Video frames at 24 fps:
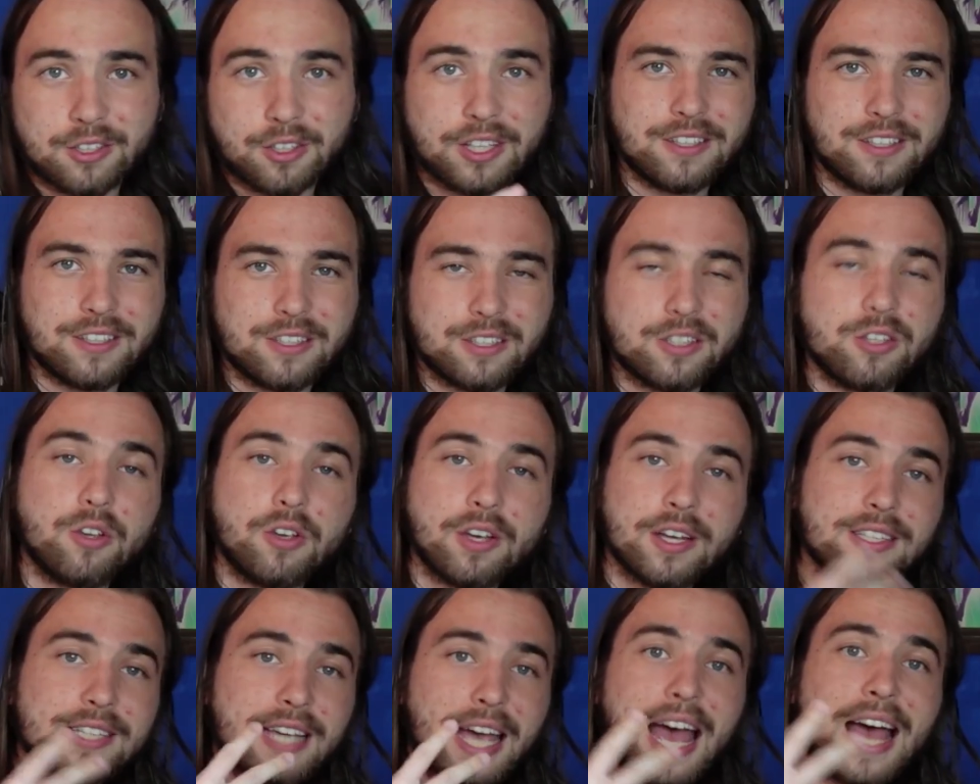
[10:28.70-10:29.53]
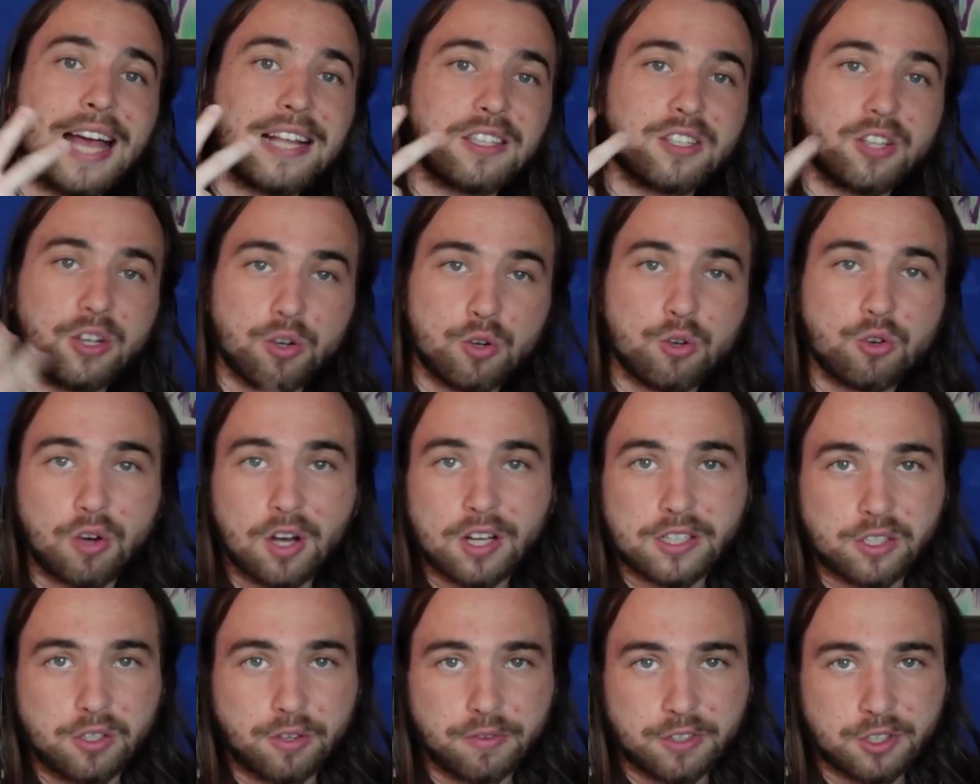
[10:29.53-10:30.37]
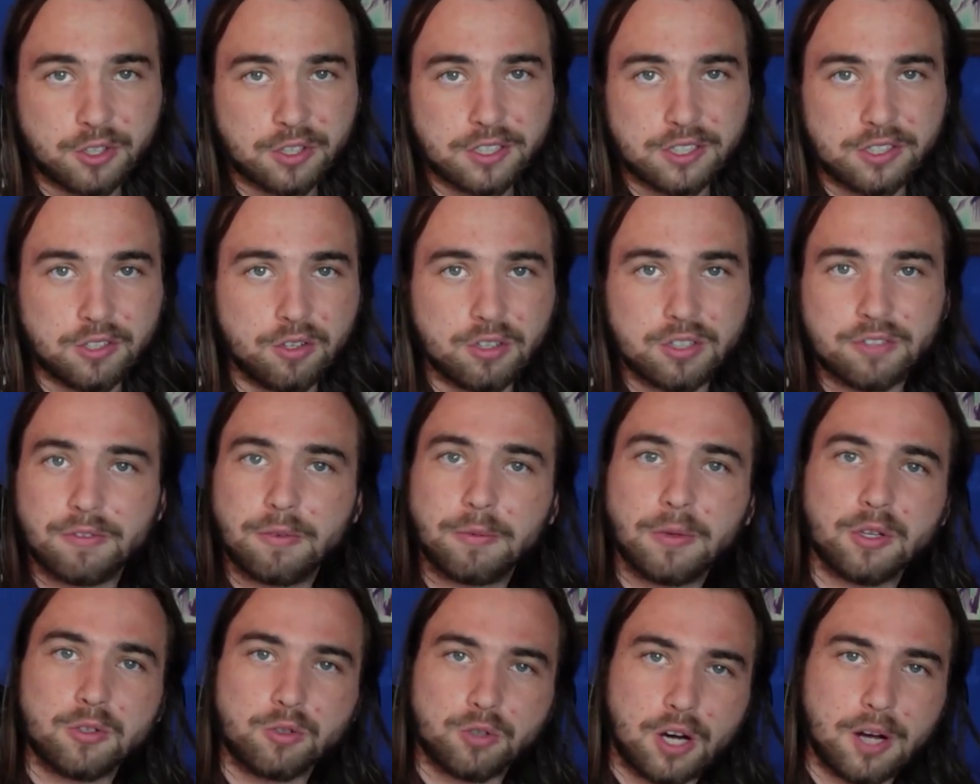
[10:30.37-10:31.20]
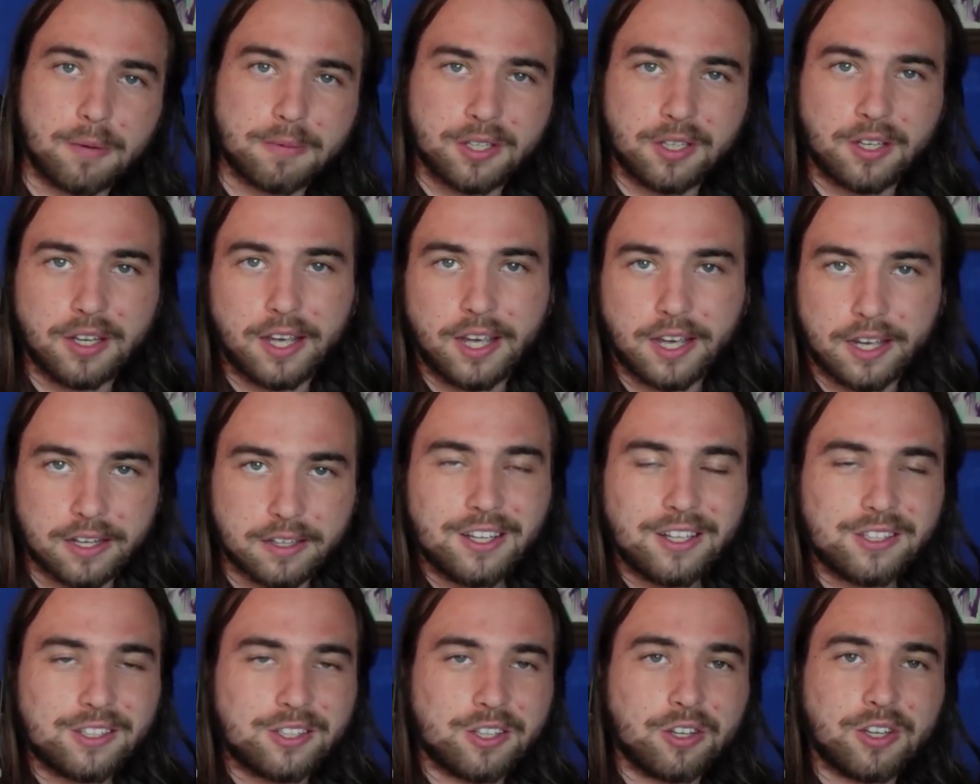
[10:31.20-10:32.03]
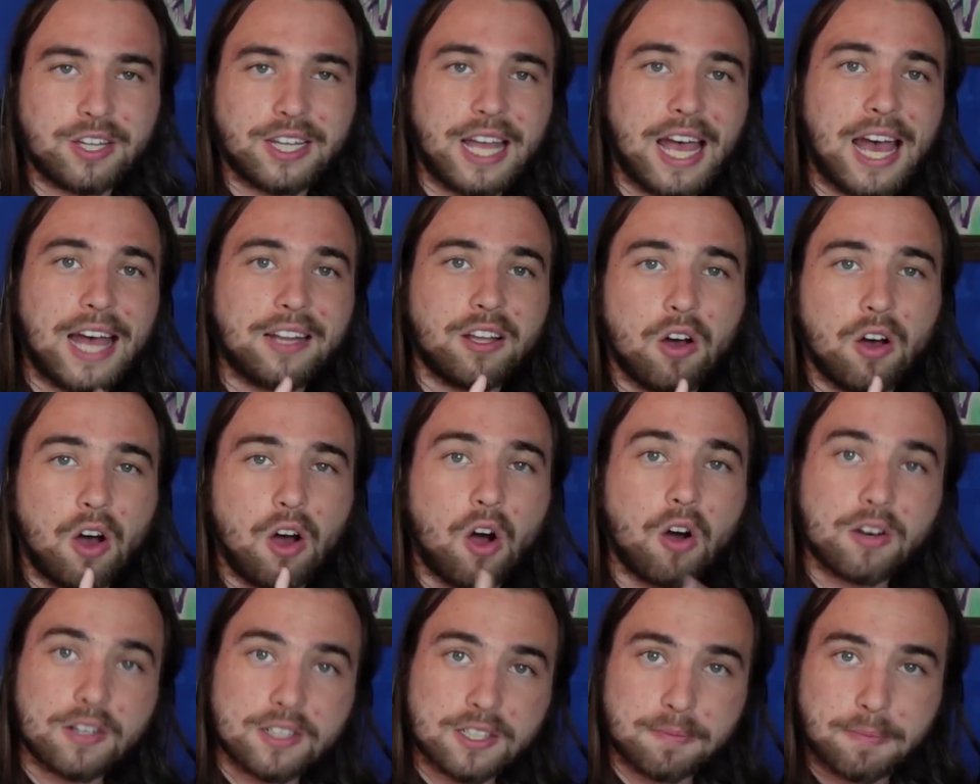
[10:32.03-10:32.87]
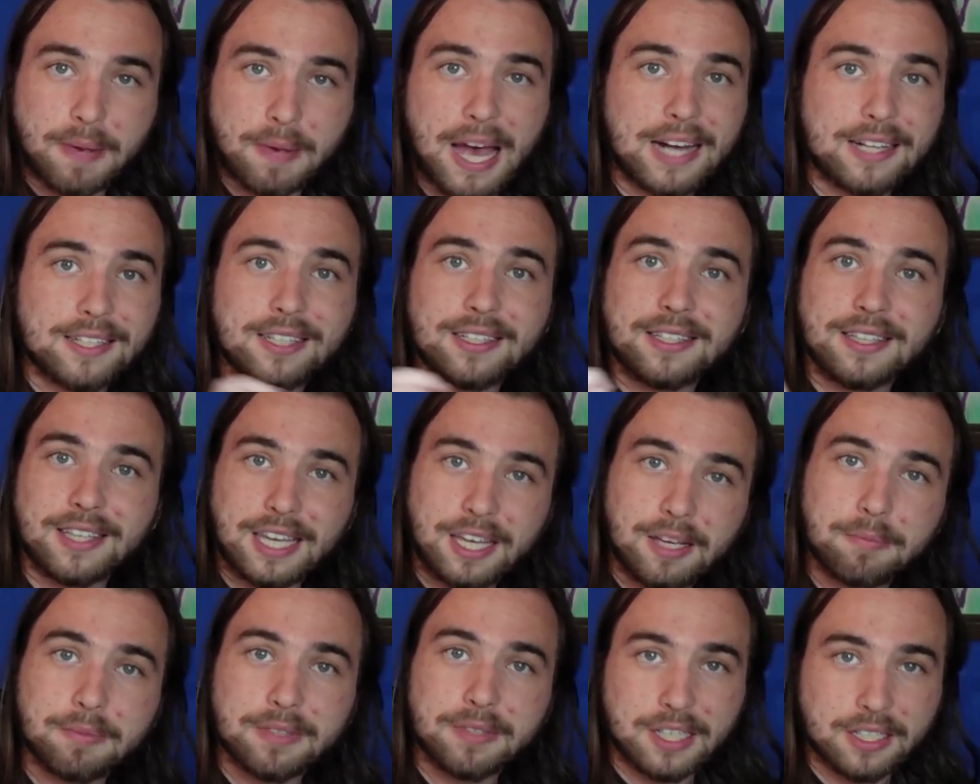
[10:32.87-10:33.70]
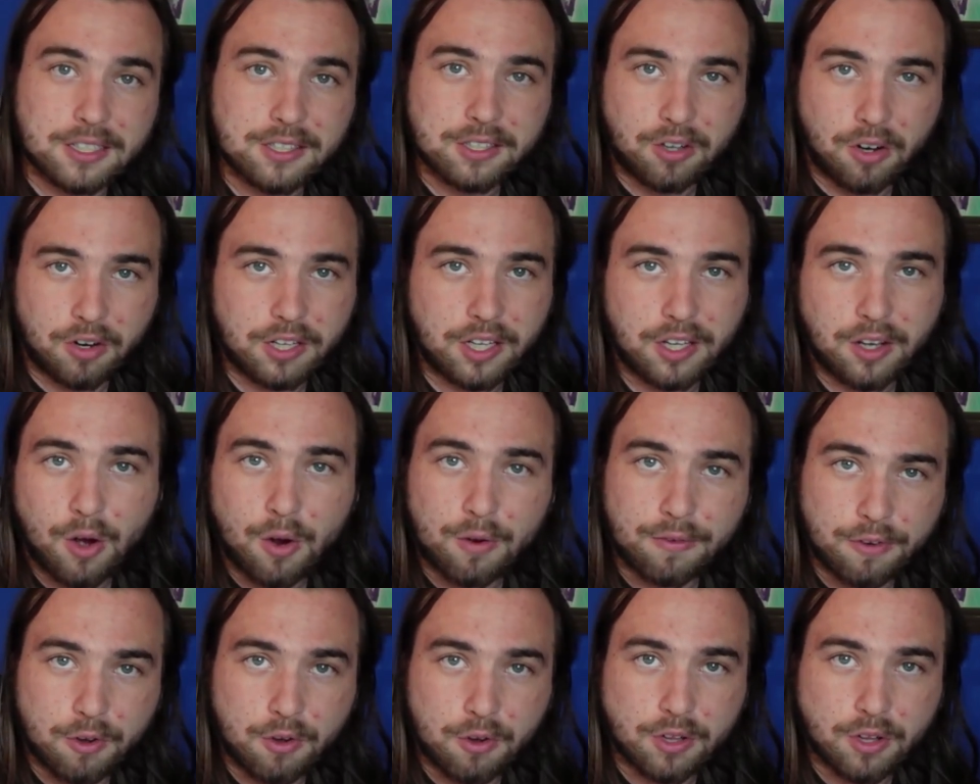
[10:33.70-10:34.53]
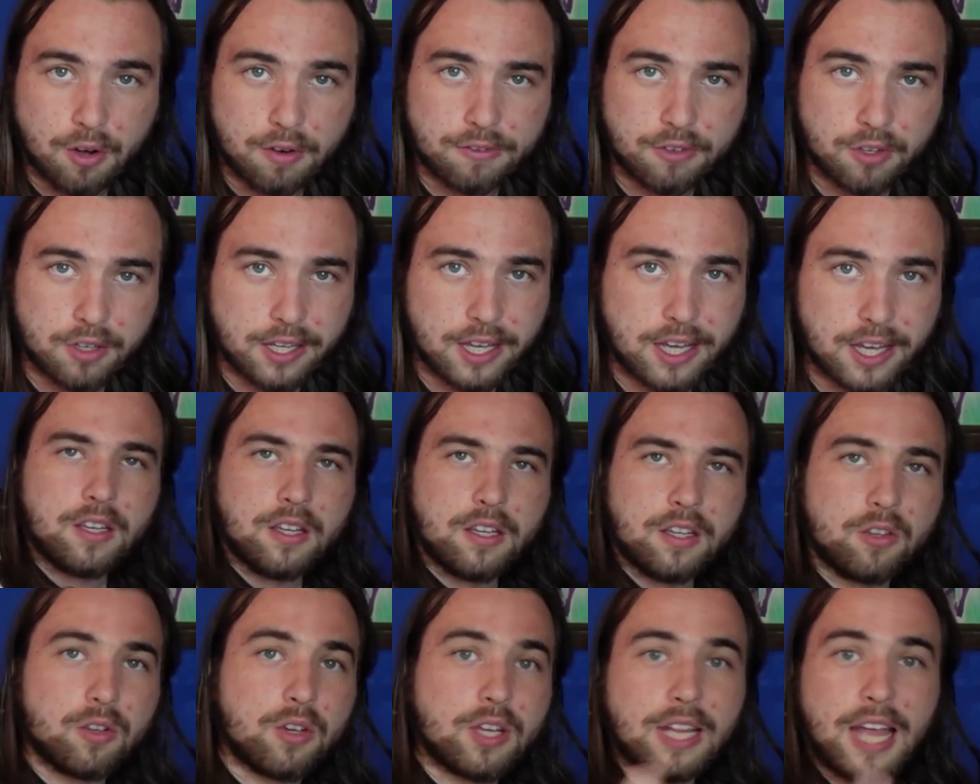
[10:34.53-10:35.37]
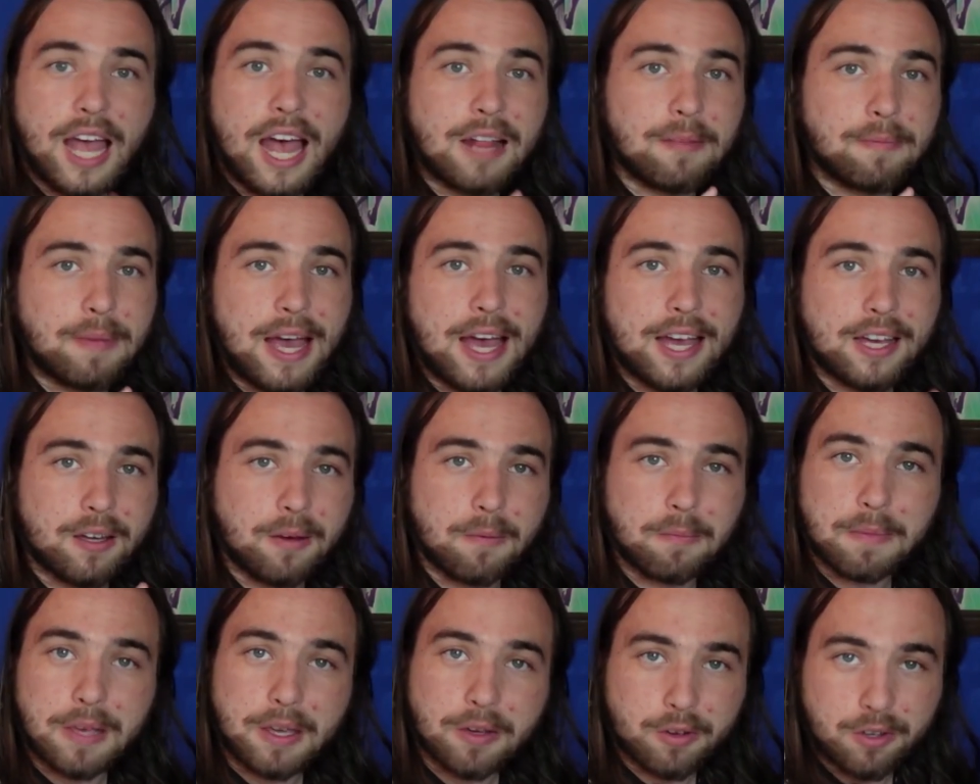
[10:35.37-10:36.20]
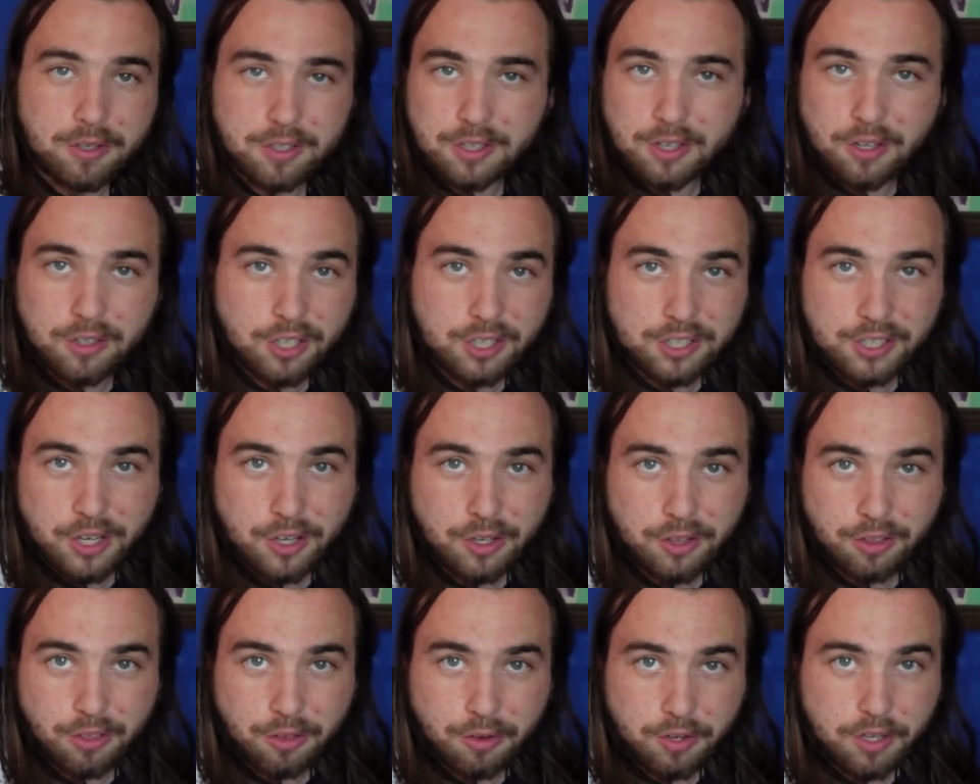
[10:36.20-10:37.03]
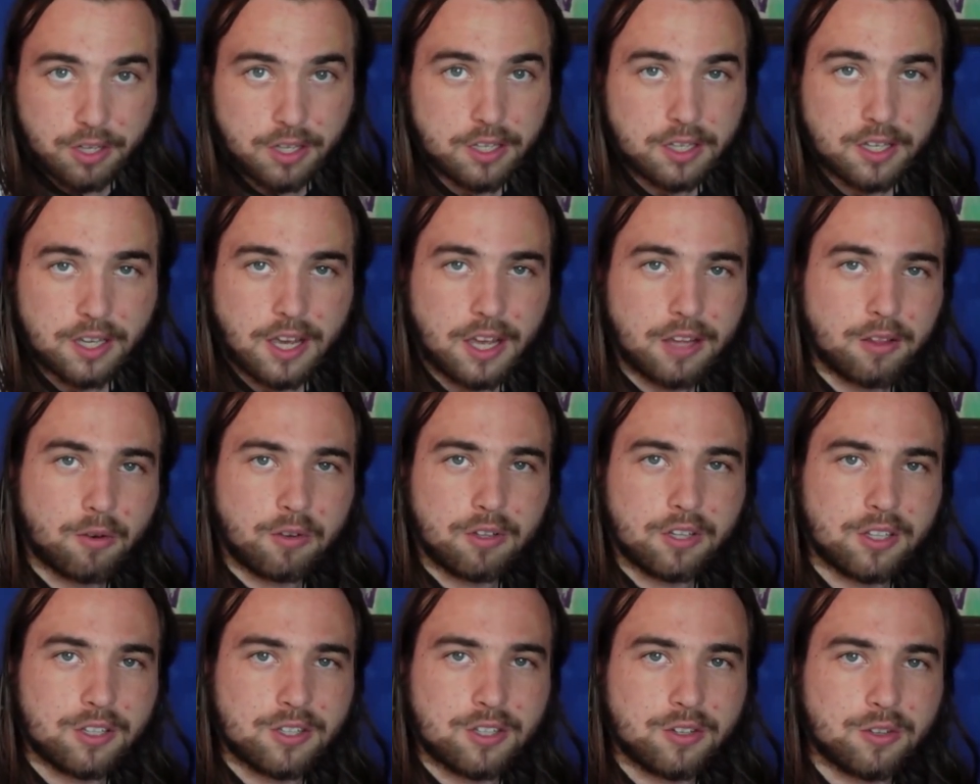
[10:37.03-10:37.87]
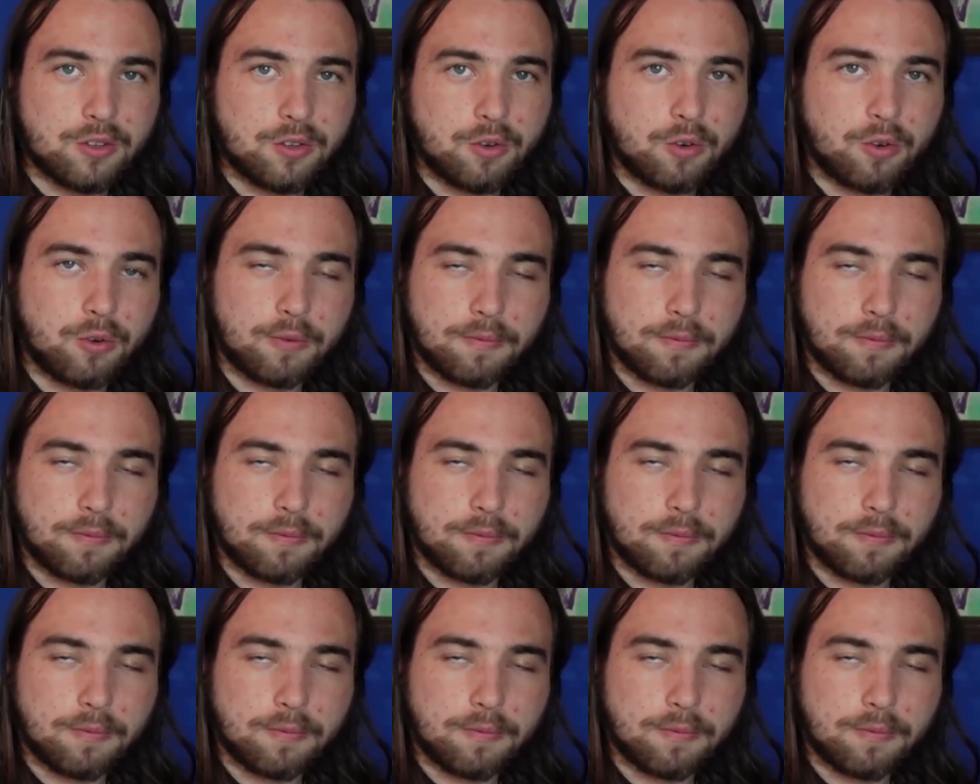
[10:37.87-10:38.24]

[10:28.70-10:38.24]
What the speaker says: So you get to add 2 cross overdress units from your drop to your hand. So you can add Ours back to keep discarding over and over again. You can add back Mirrors on your turn 3 in order to